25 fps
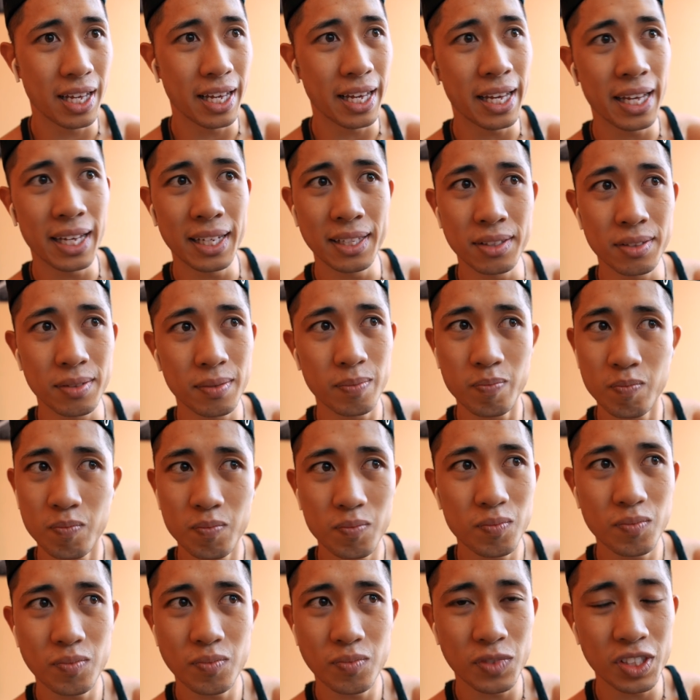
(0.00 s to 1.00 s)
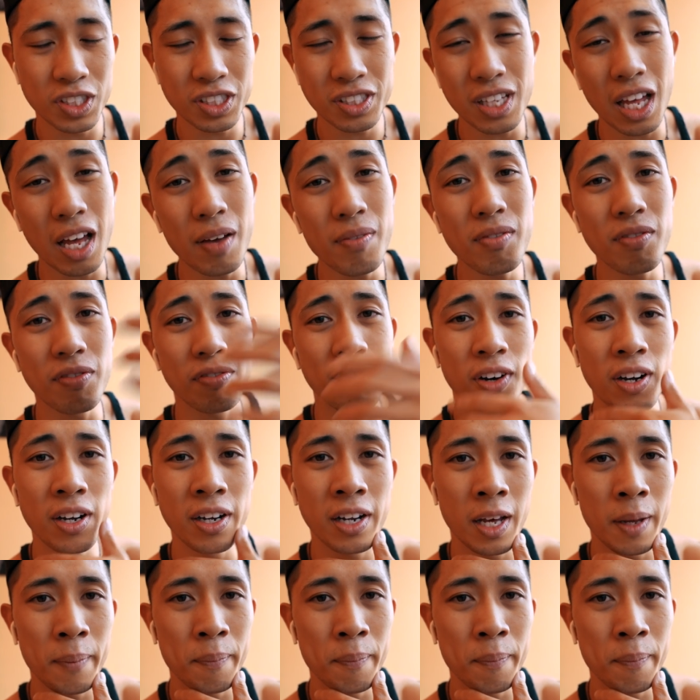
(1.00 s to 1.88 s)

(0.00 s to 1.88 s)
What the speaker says: and just having fun.